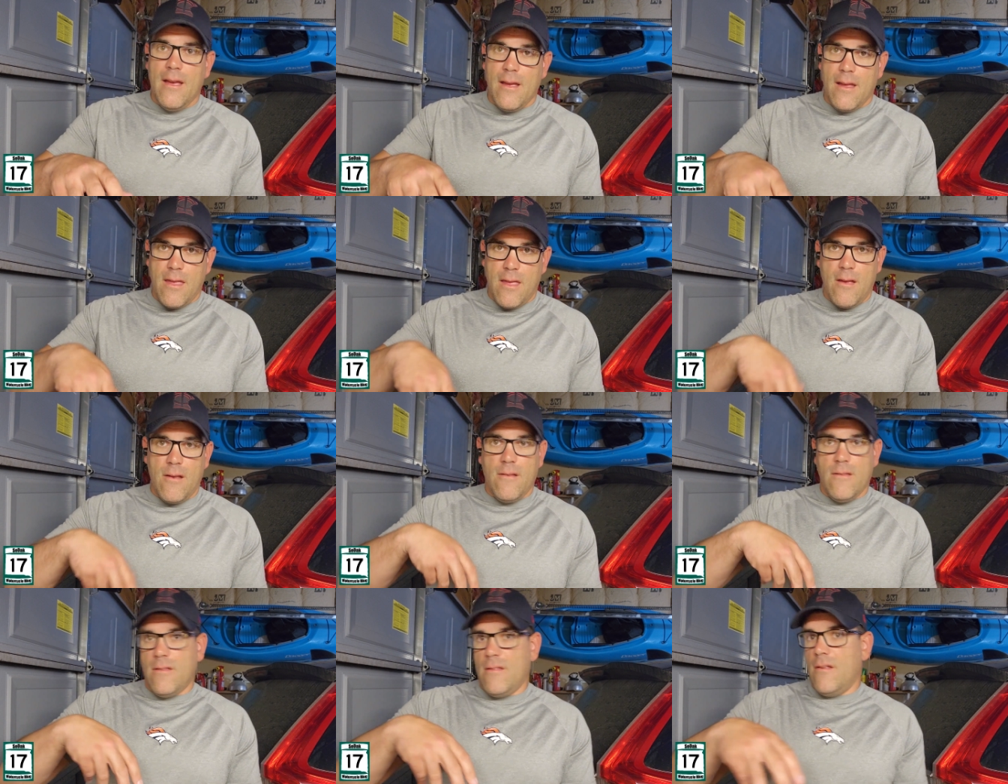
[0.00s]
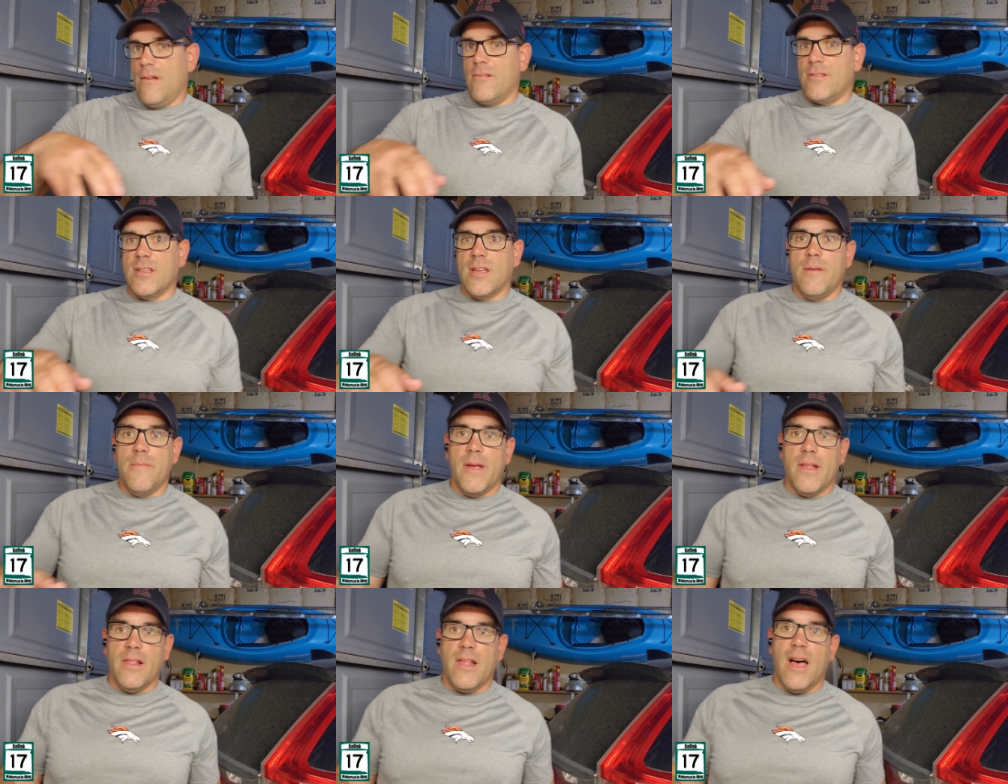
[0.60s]
You, there's going
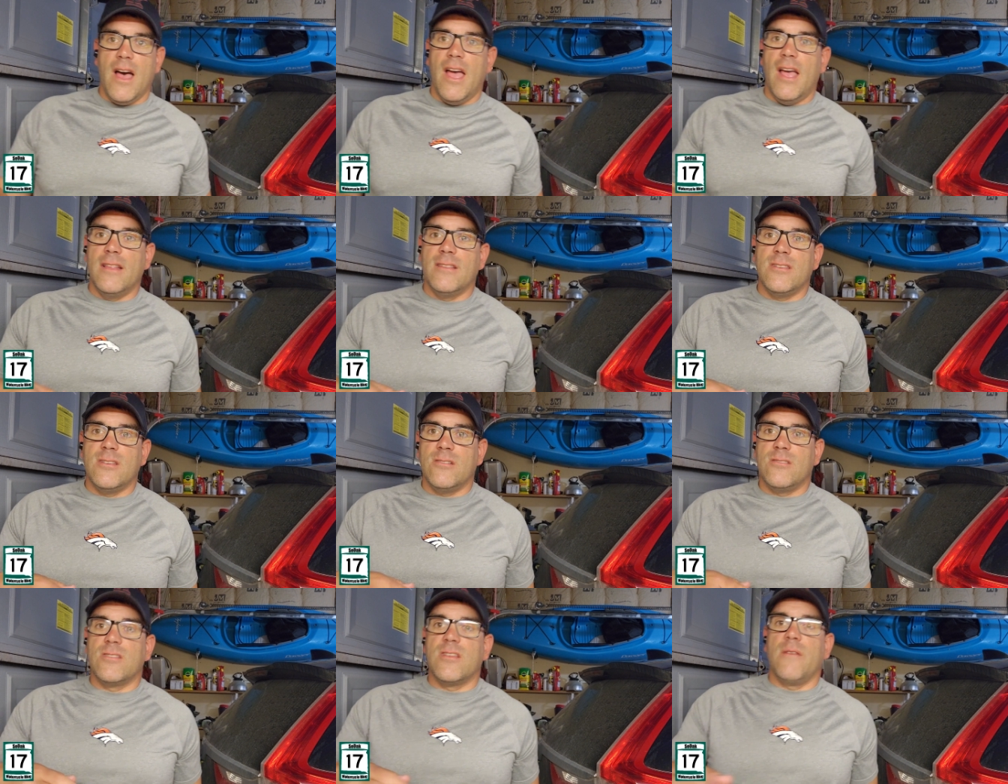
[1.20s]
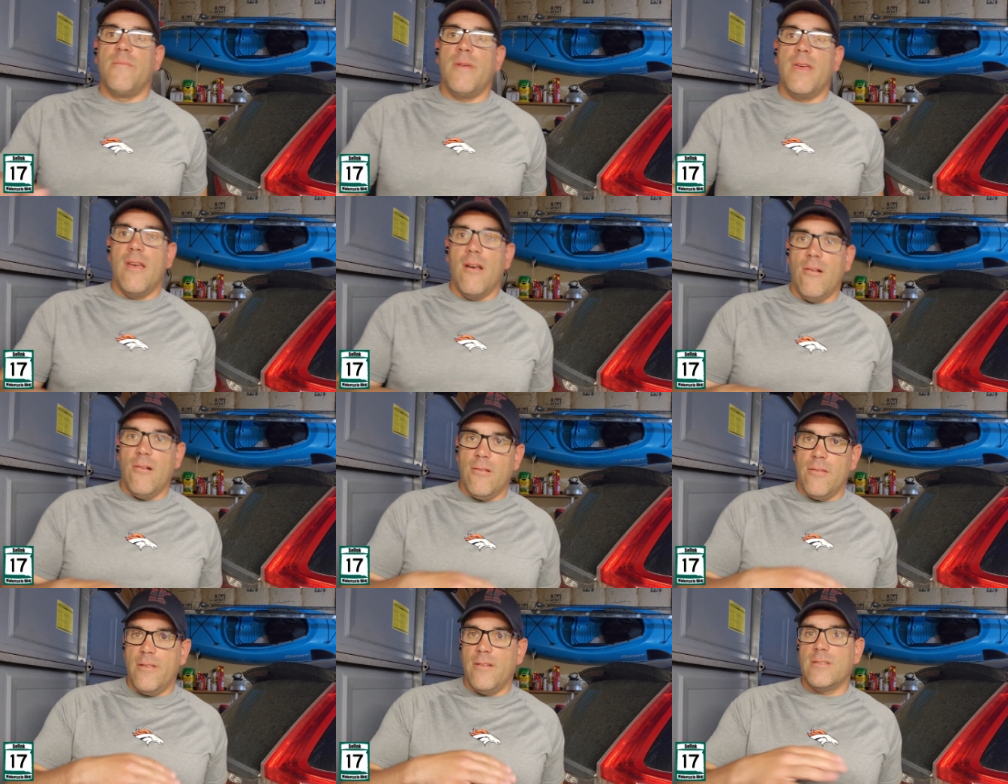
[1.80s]
to be lines, there's going to be
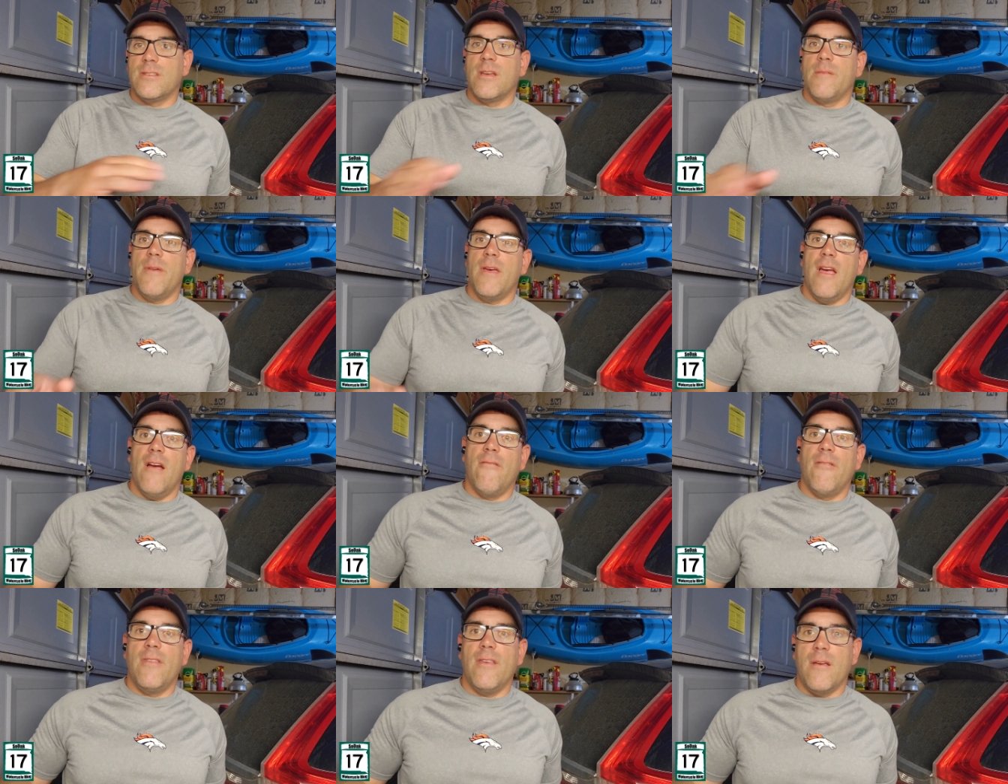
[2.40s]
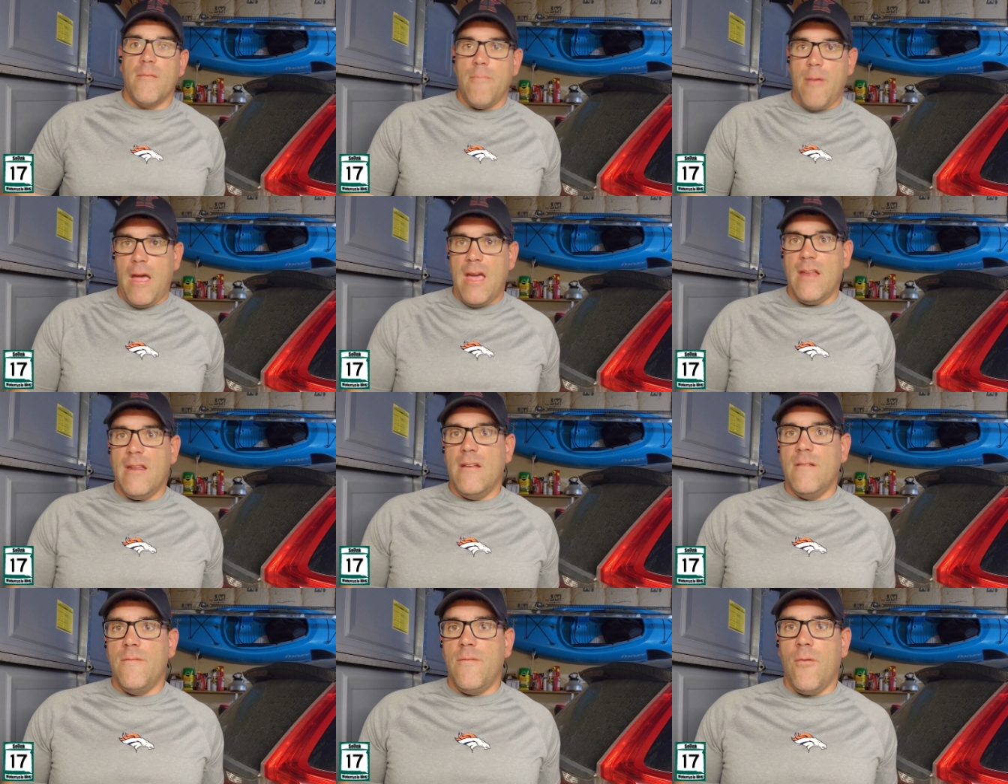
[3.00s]
all, there's going to be everything
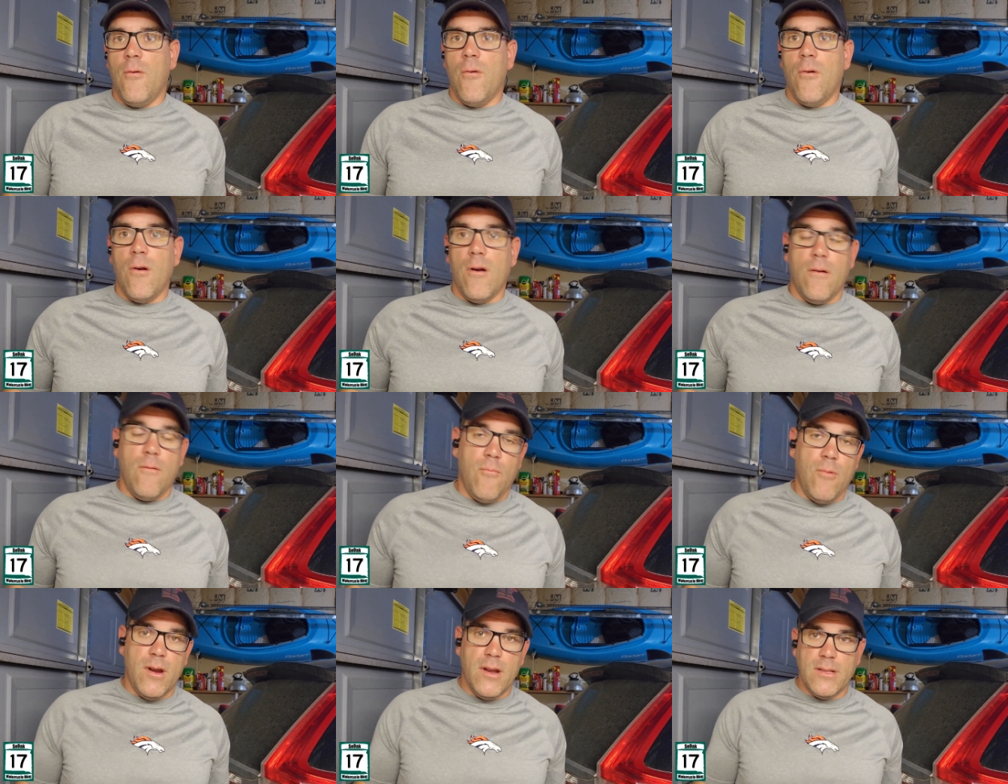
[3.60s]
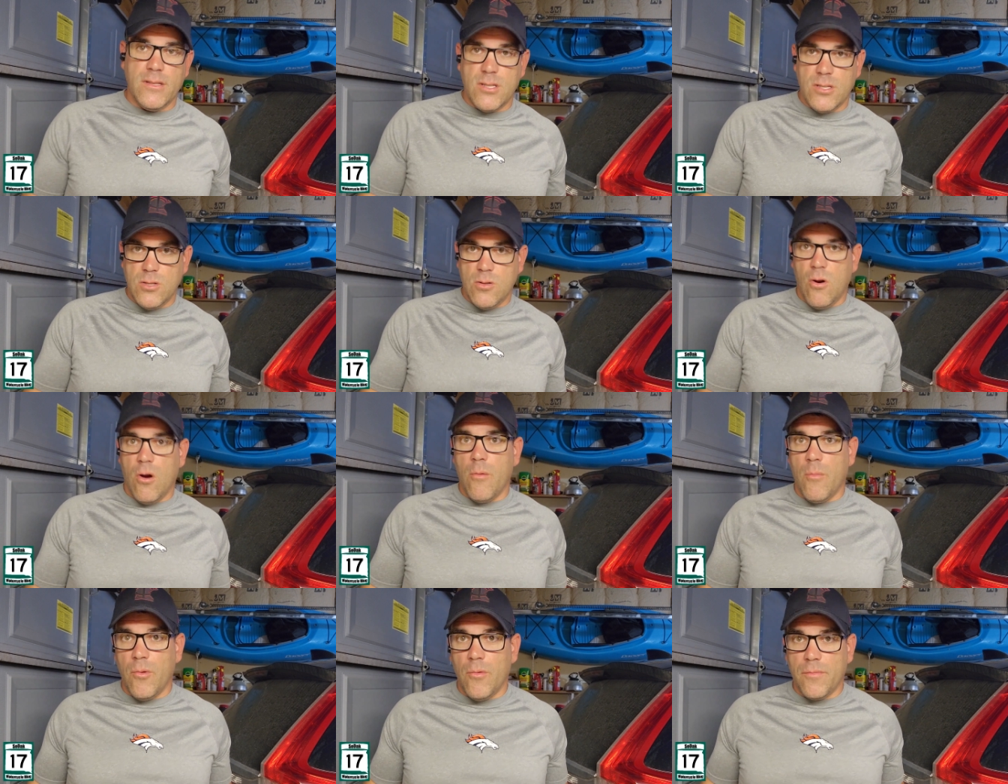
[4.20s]
painted for when it's
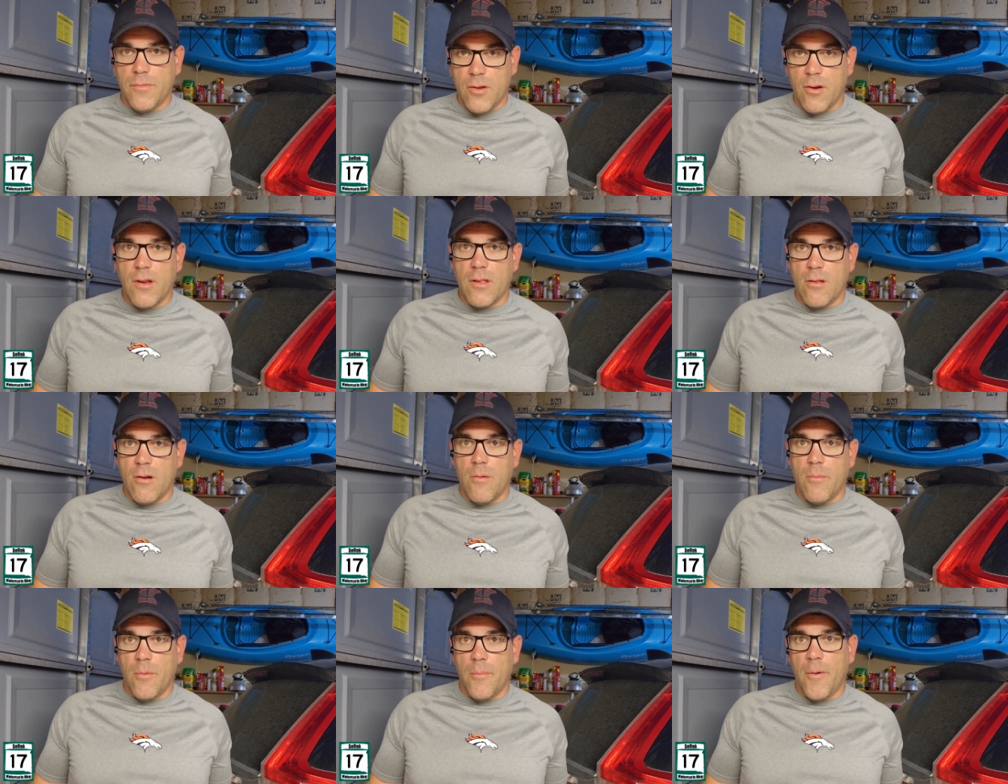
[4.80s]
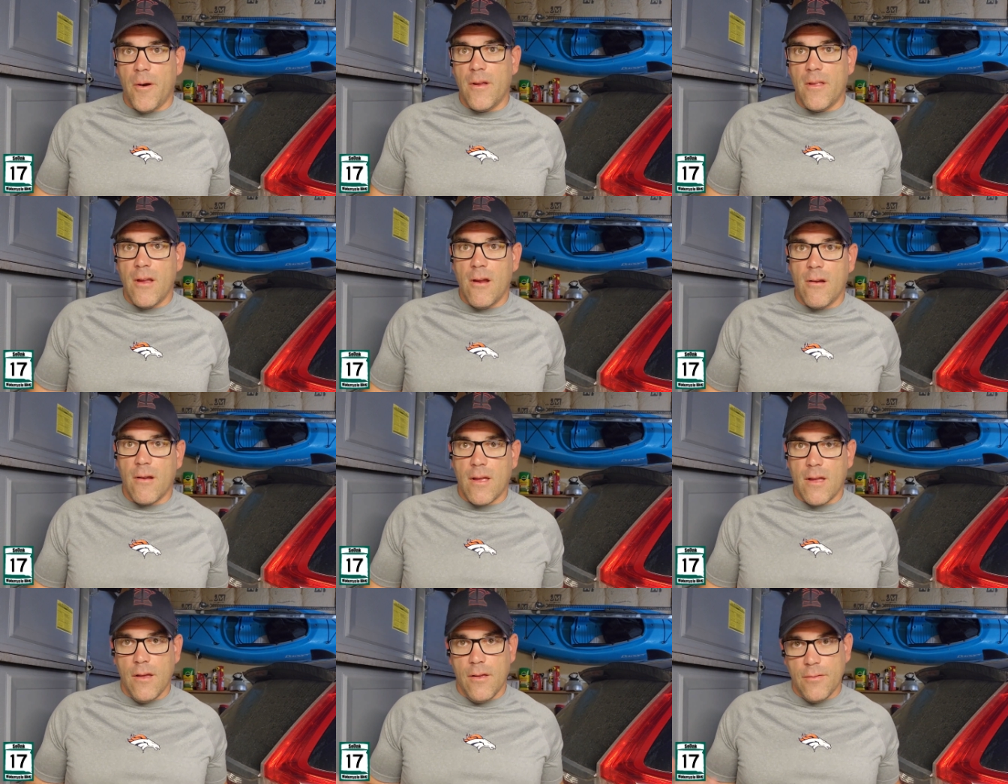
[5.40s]
normal during the normal part of the
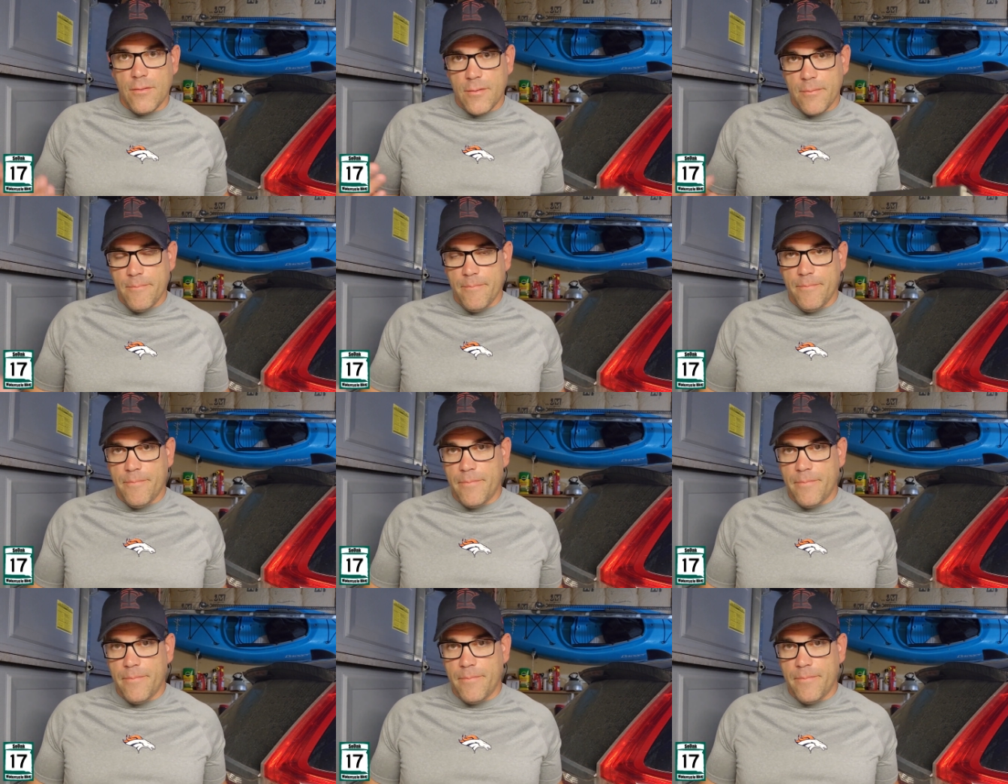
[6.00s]
year because